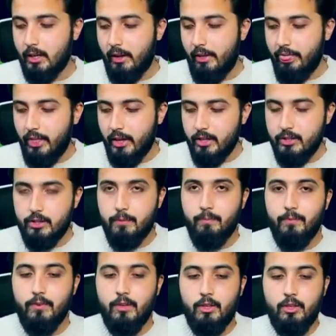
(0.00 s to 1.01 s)
In this,
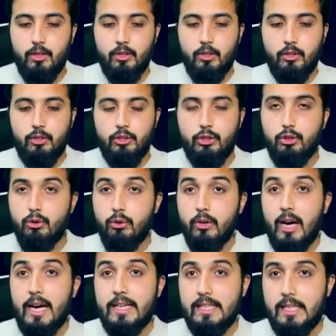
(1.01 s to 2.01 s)

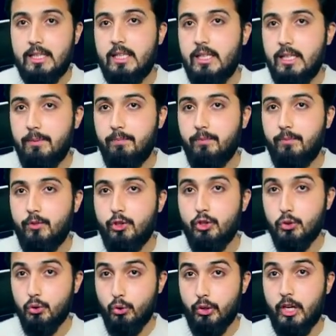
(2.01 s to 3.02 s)
your identity,
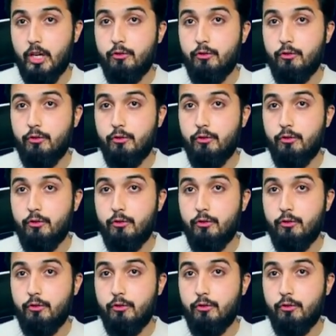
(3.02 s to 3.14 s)
your